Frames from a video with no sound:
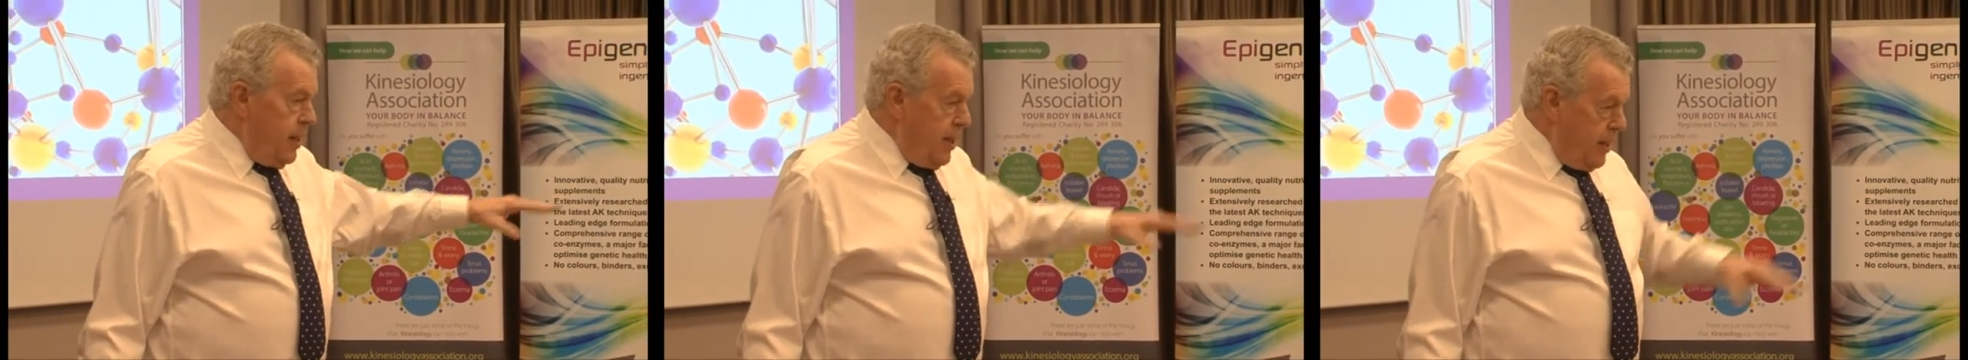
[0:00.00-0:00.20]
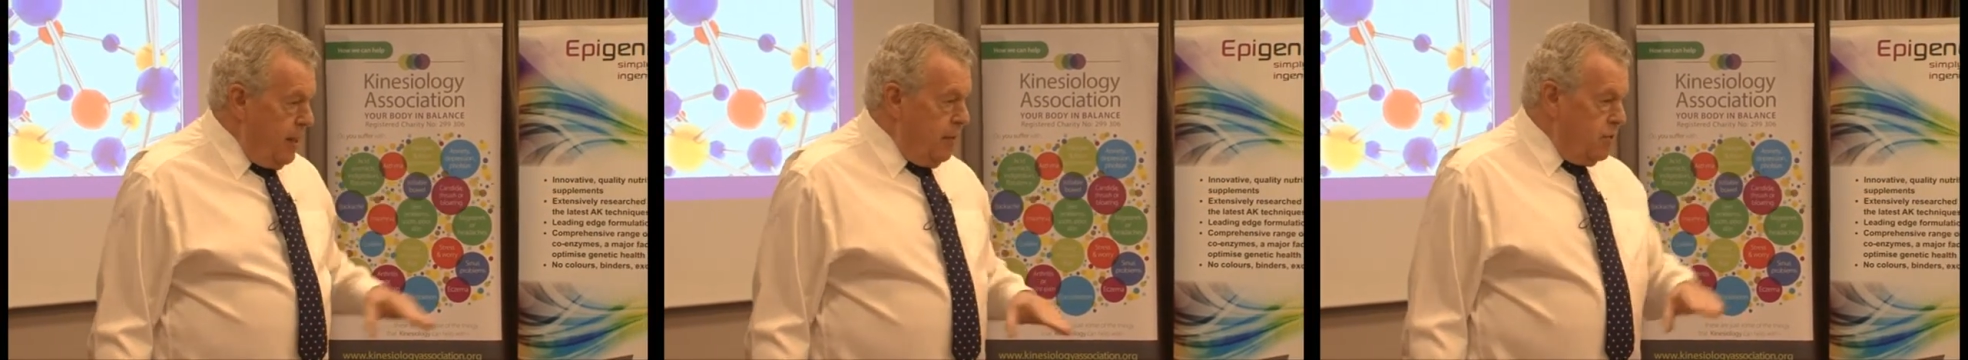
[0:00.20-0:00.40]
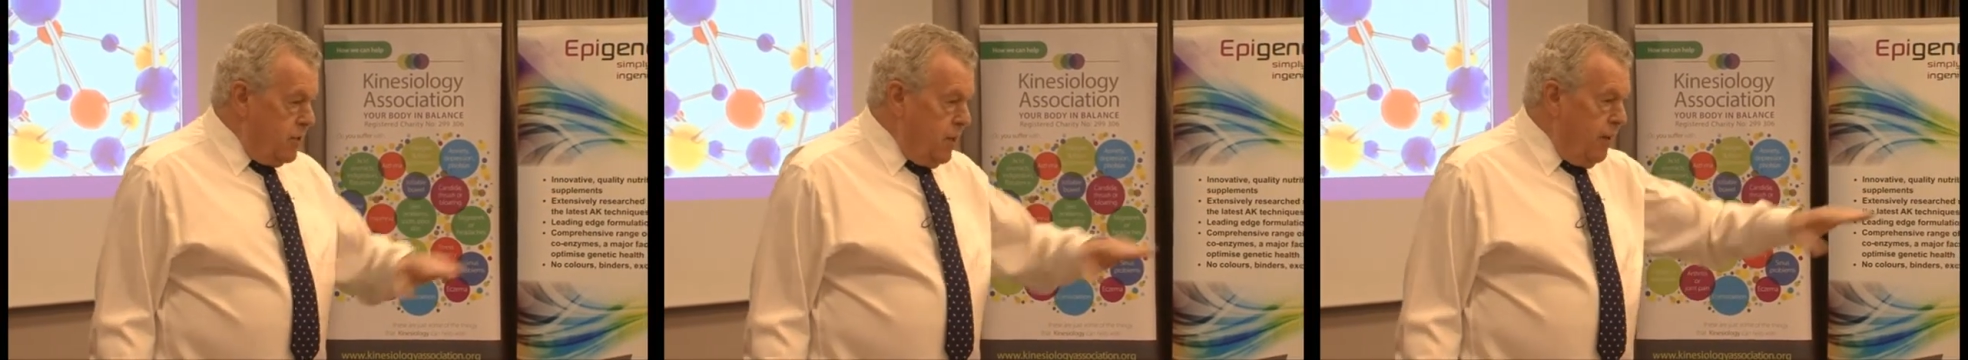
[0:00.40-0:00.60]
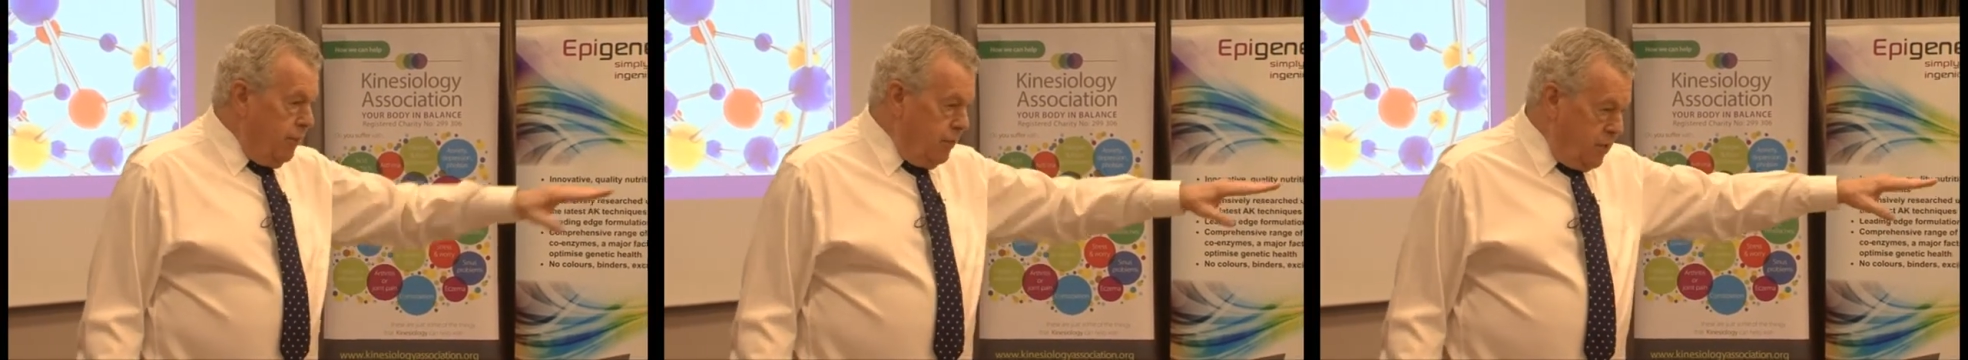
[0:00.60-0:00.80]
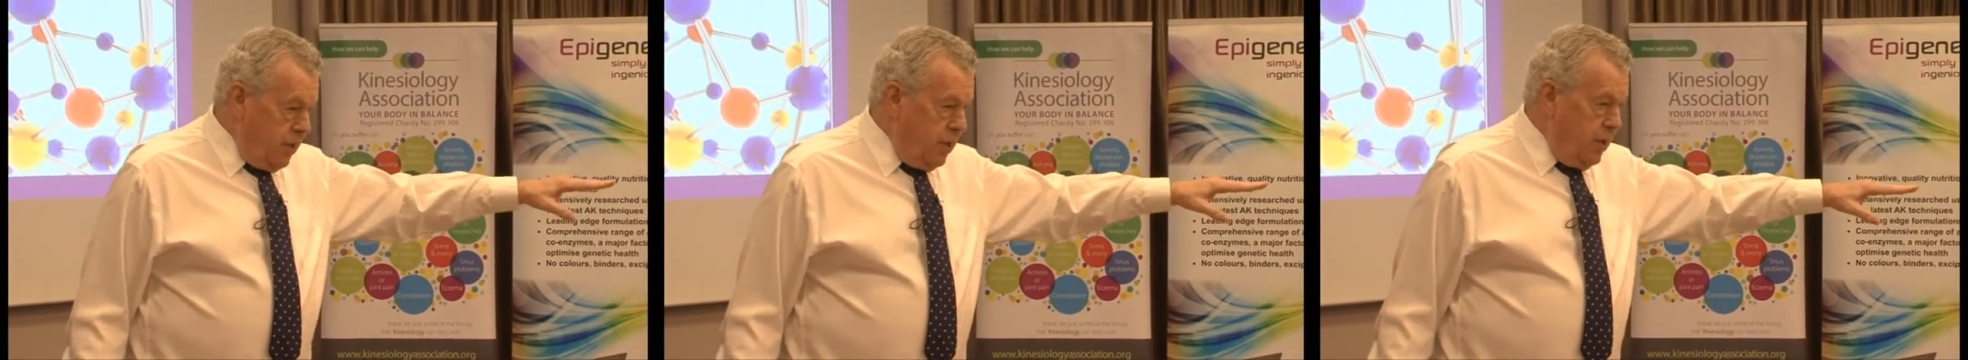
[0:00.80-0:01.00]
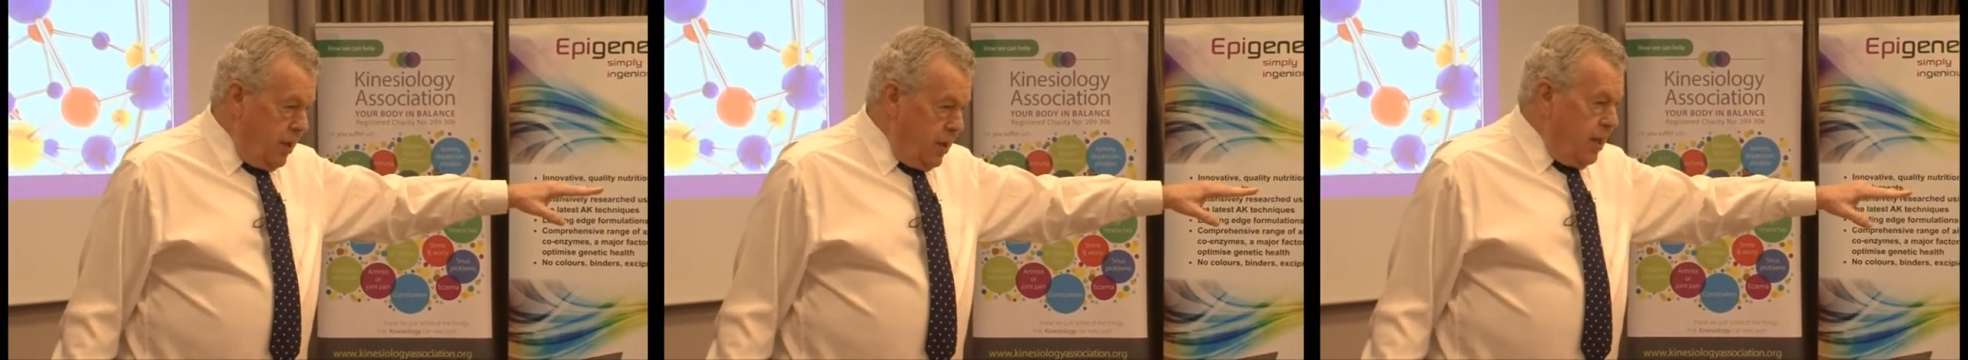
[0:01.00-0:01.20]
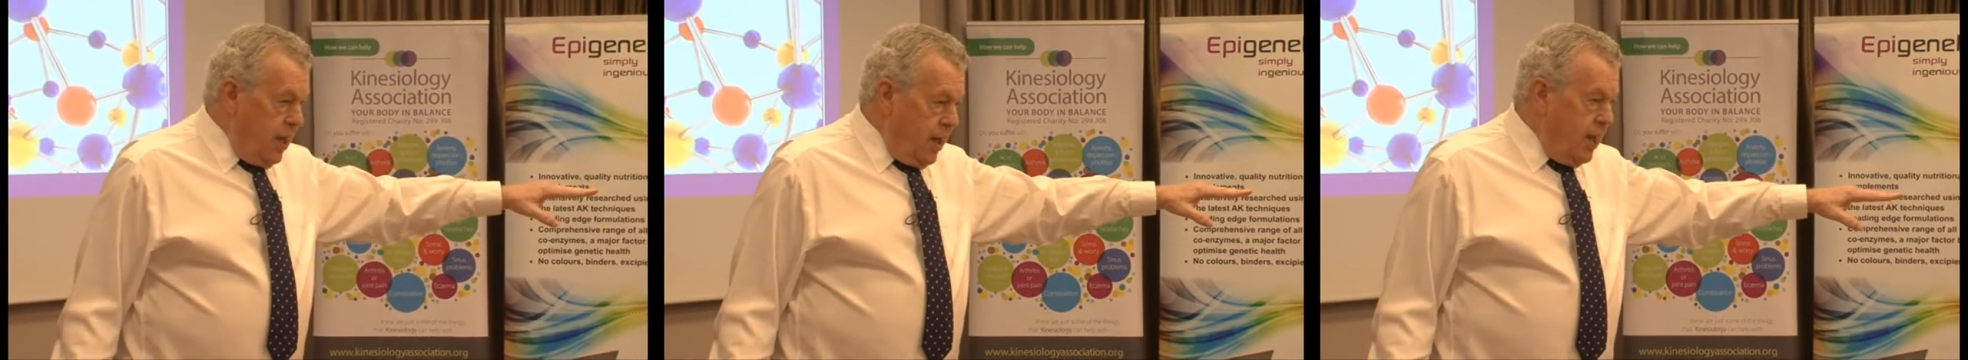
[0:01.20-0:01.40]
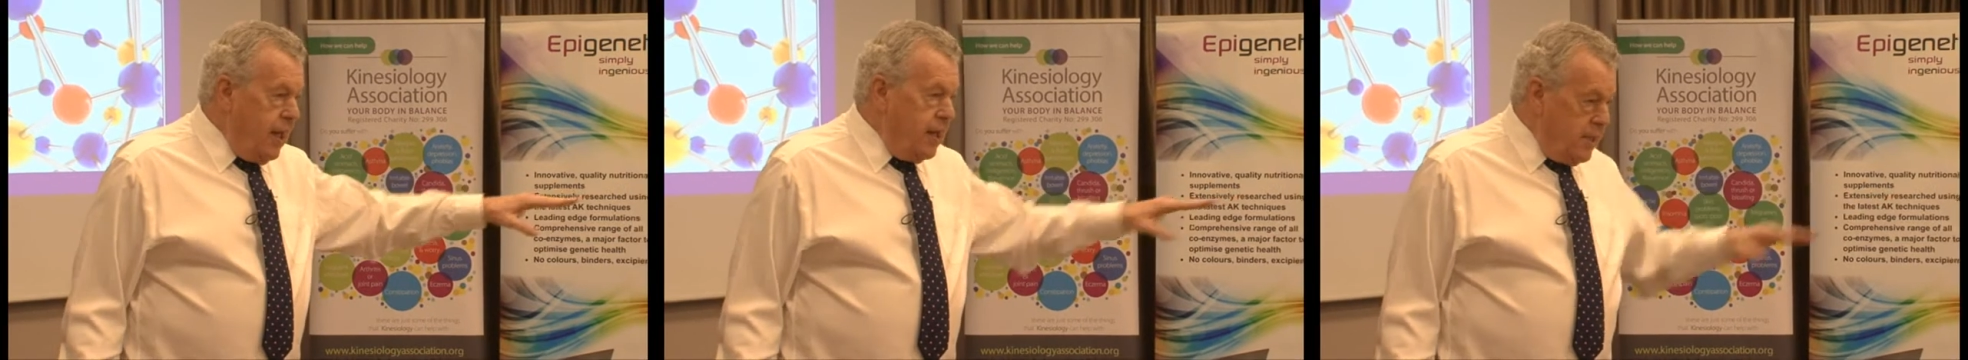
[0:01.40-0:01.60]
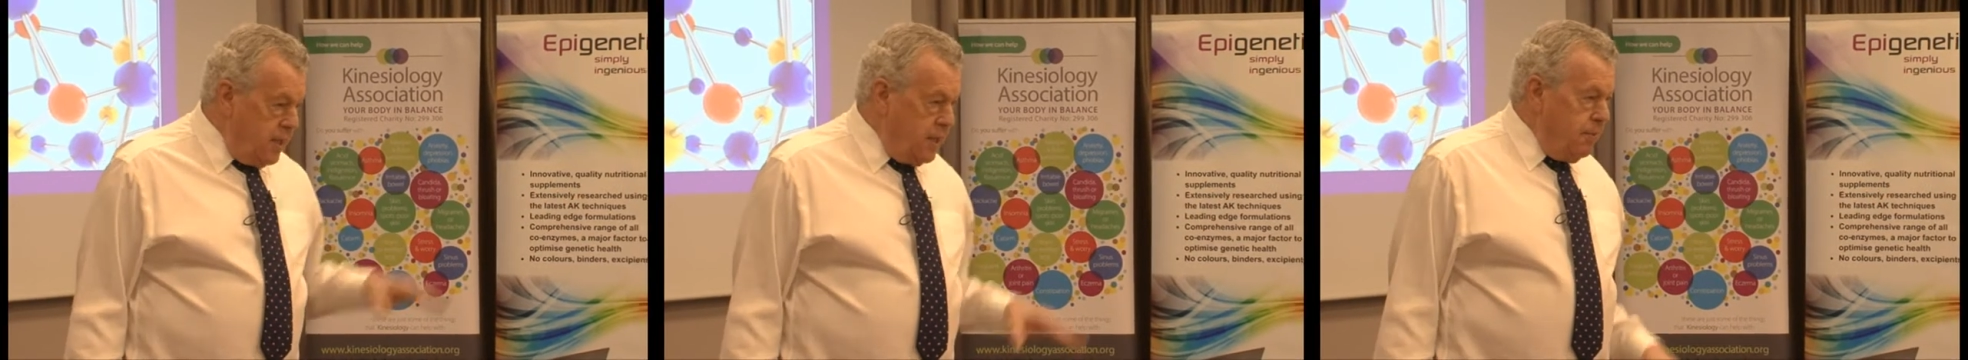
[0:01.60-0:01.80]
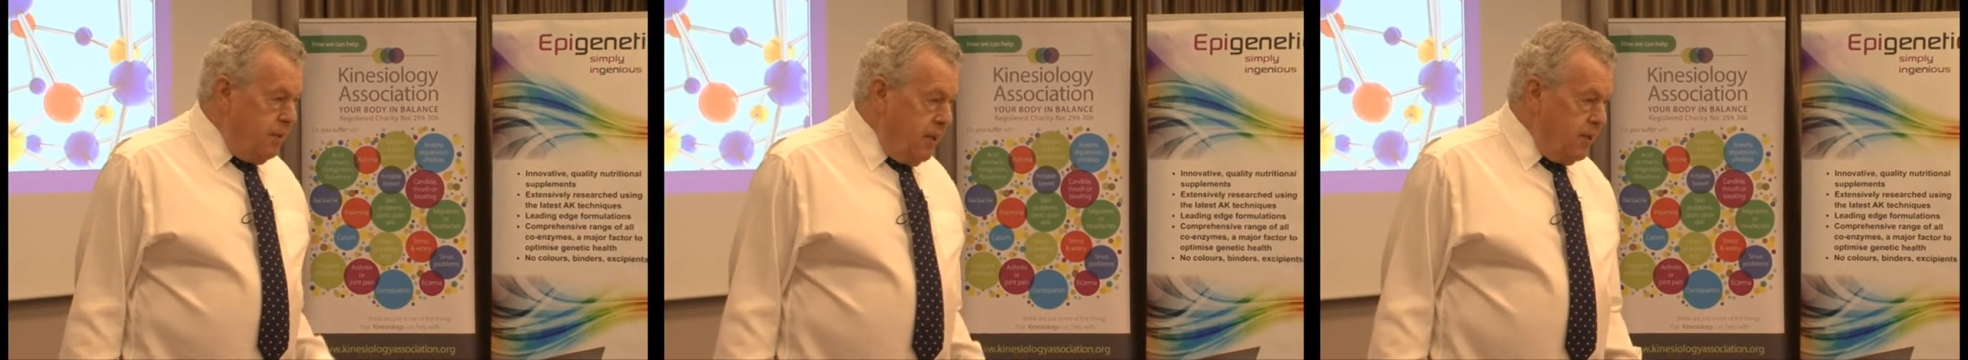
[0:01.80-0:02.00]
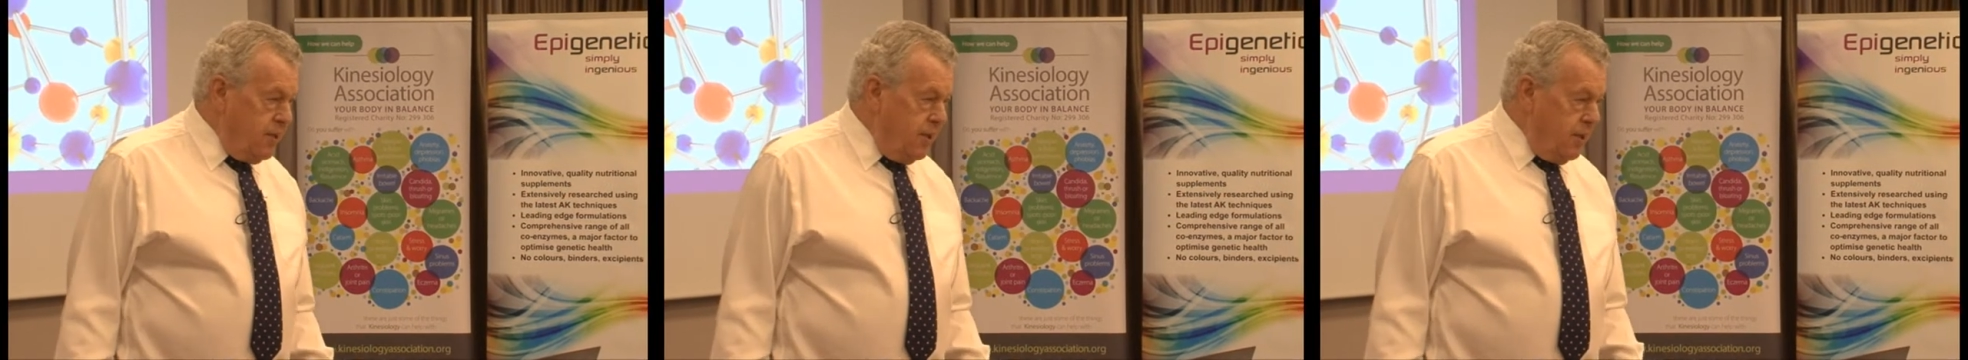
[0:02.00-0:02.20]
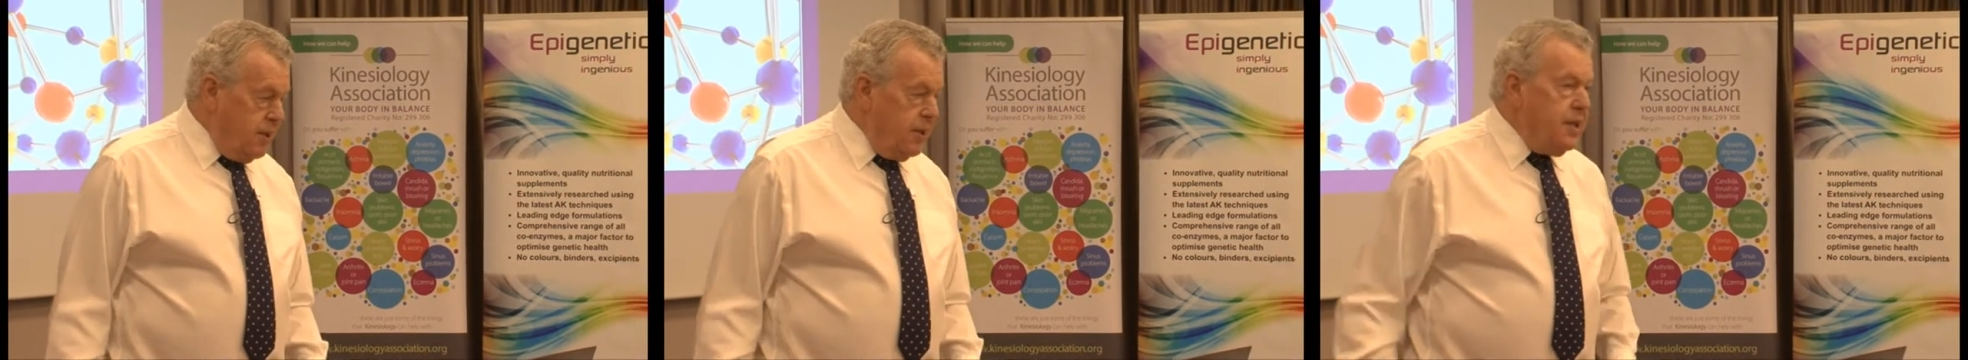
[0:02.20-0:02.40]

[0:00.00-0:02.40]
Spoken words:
And that was after an antidepressant.